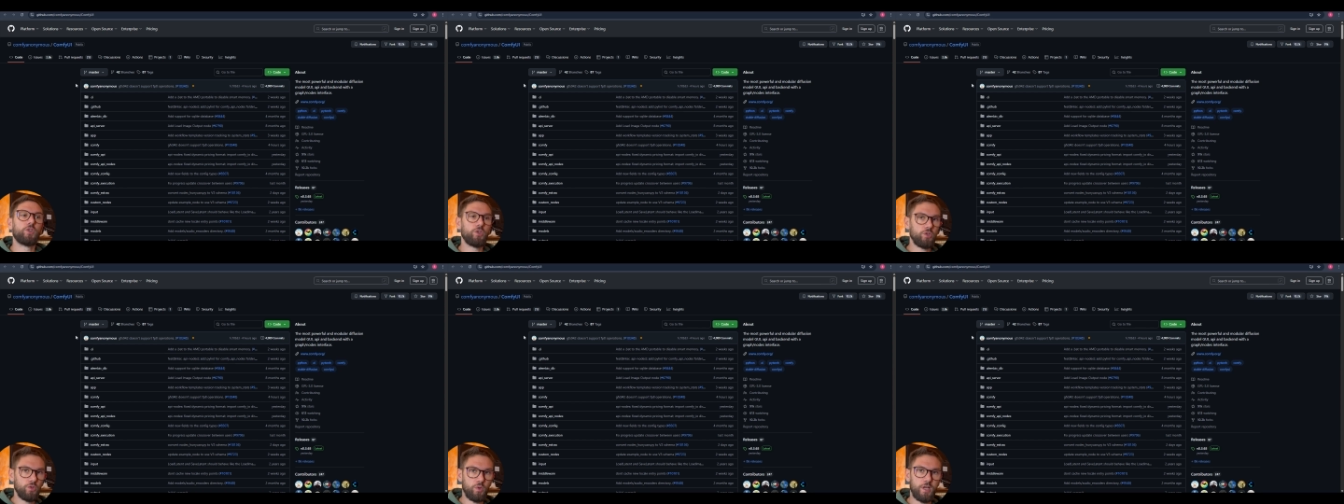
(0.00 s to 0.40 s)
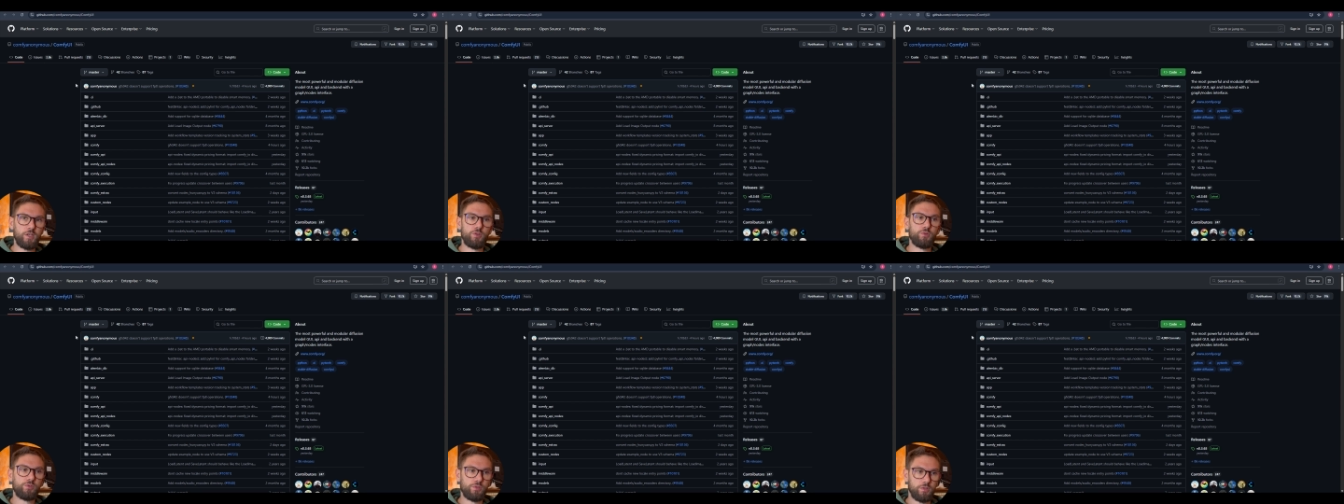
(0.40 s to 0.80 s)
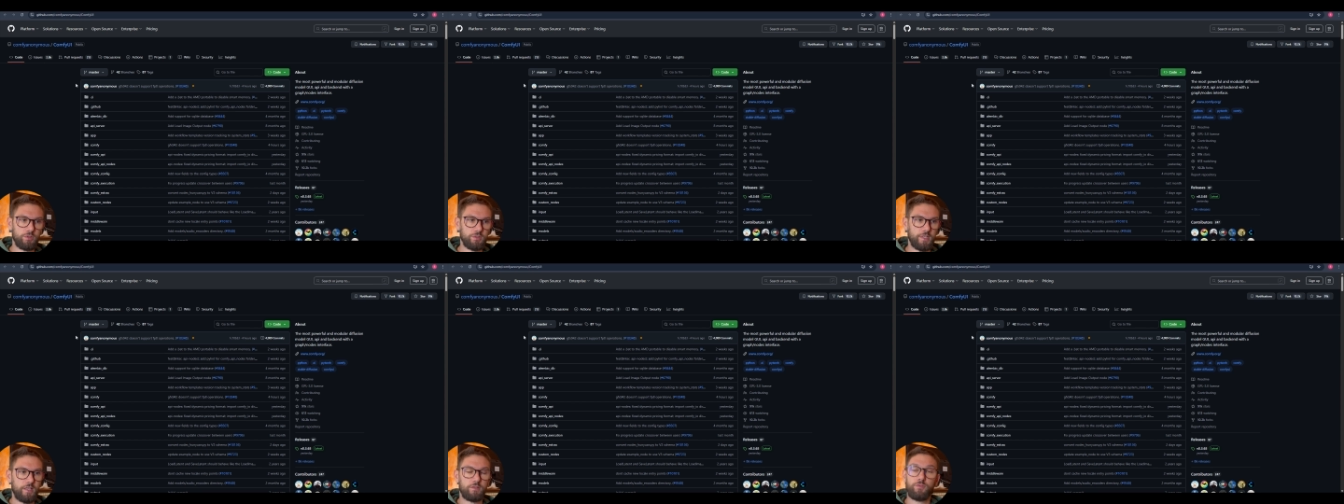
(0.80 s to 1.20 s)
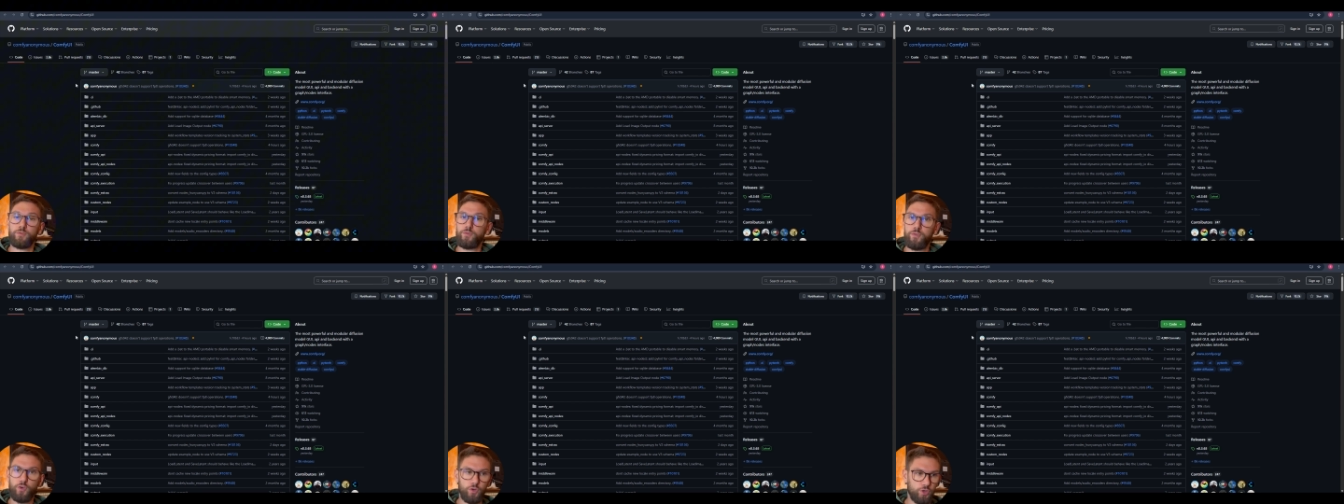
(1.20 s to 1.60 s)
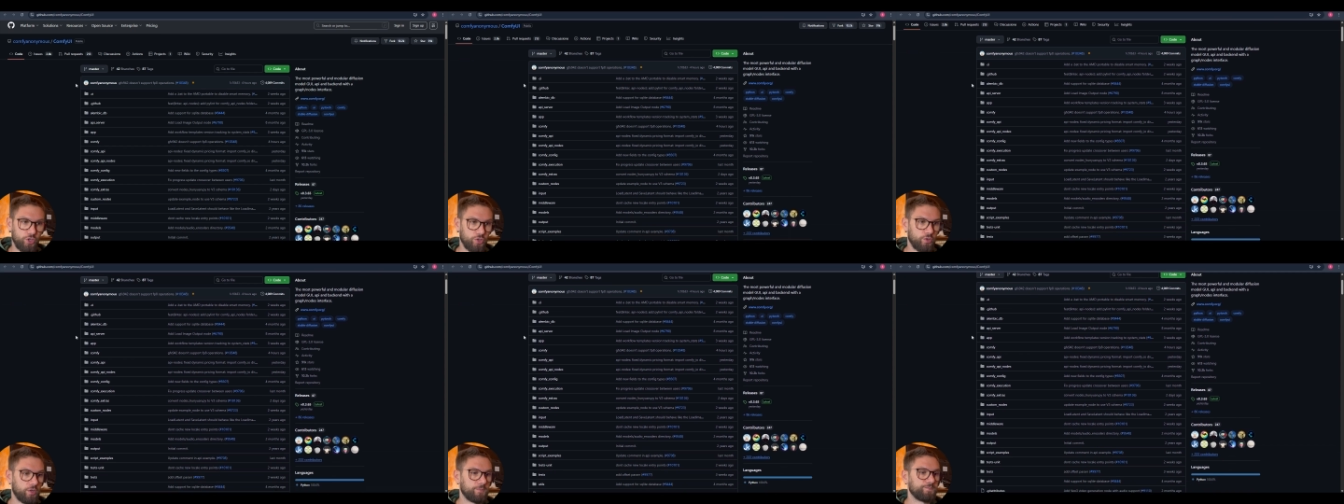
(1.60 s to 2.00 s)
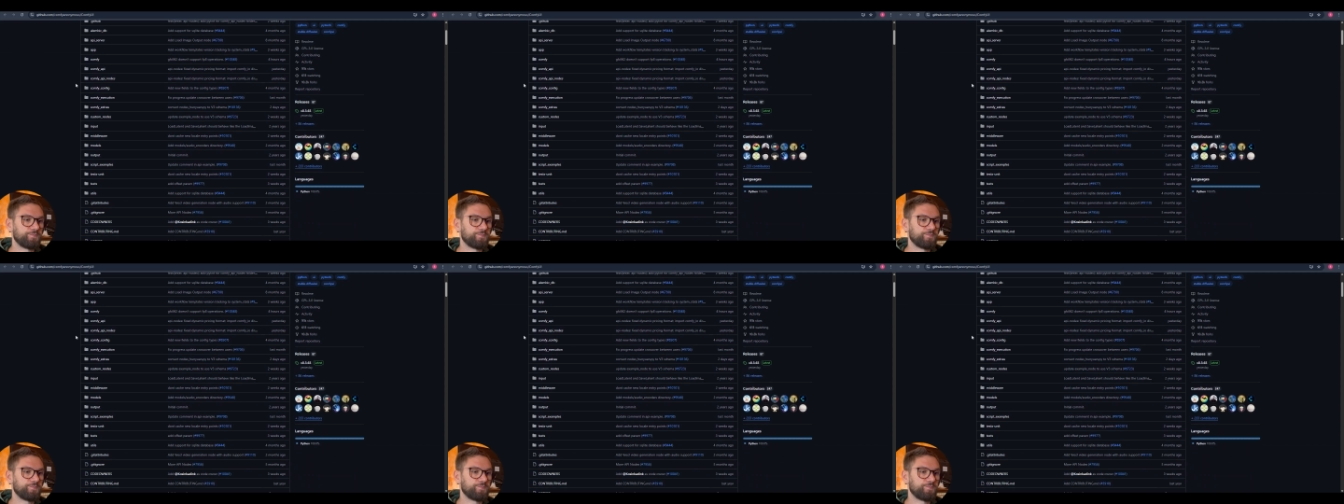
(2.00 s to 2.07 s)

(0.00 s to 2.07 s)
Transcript: you can use that for sure.